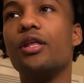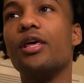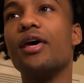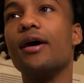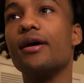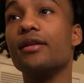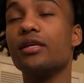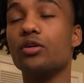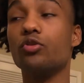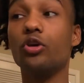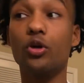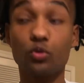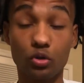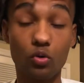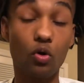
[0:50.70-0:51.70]
And it, it
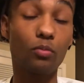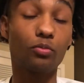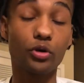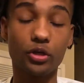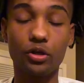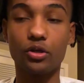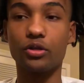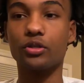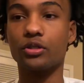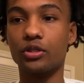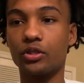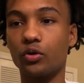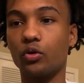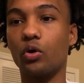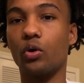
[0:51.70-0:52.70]
was going pretty good and
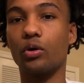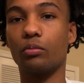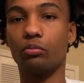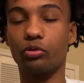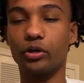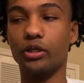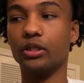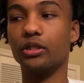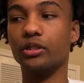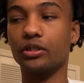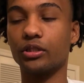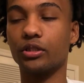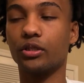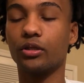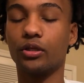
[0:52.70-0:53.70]
still going pretty
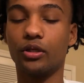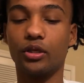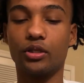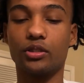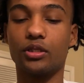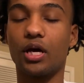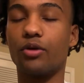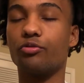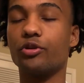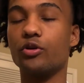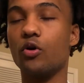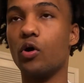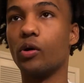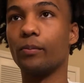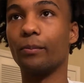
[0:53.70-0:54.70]
decent. It's not really
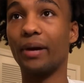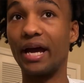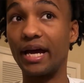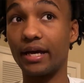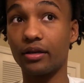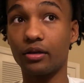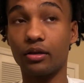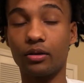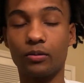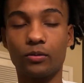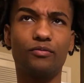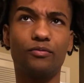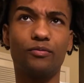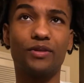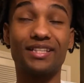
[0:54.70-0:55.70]
going bad.
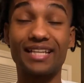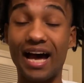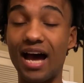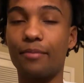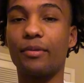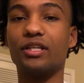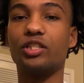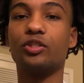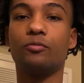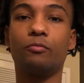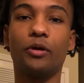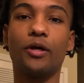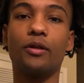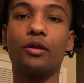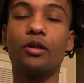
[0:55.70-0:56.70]
The time I
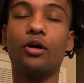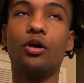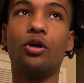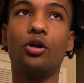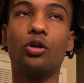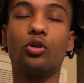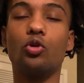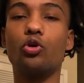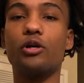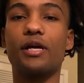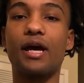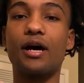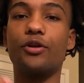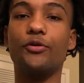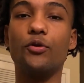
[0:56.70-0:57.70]
spent learning
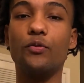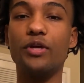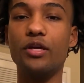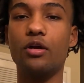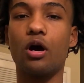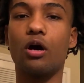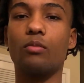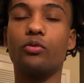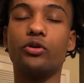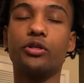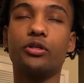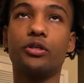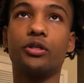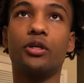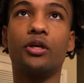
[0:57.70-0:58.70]
how to do e-commerce
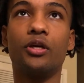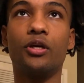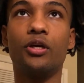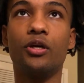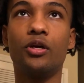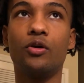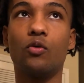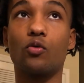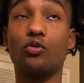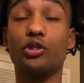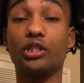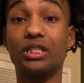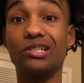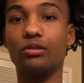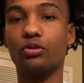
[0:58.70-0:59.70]
or
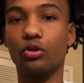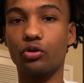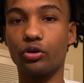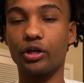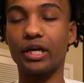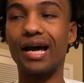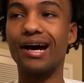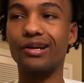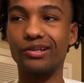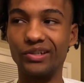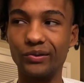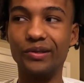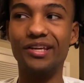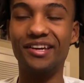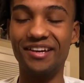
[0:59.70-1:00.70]
still learning how to do
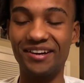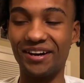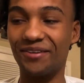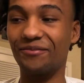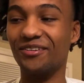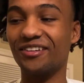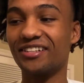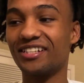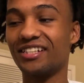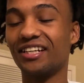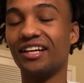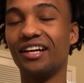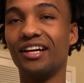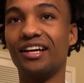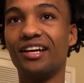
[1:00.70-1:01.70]
e-commerce,
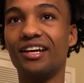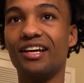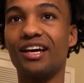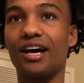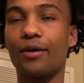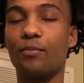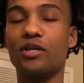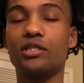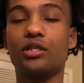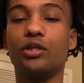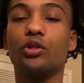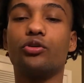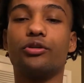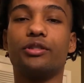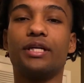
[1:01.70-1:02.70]
I basically
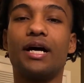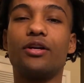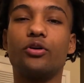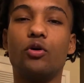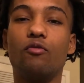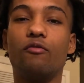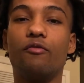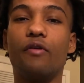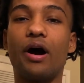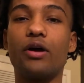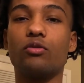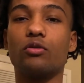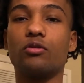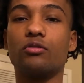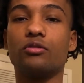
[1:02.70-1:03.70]
learned how to go
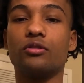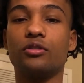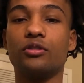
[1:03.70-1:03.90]
viral